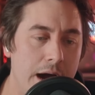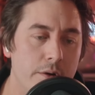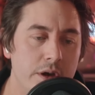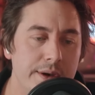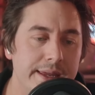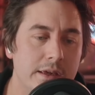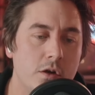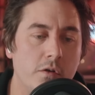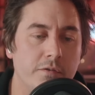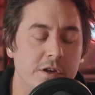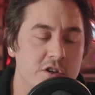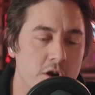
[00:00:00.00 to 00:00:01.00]
out unique
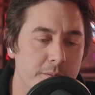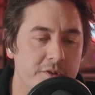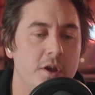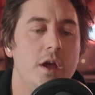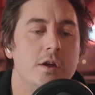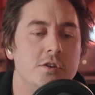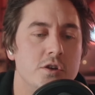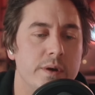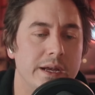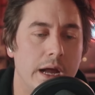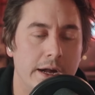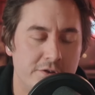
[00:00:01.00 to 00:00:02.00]
coffee shops
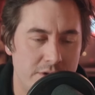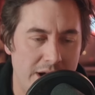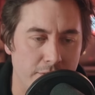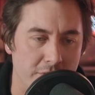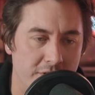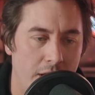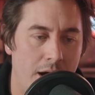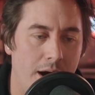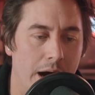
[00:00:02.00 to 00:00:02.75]
during our travels.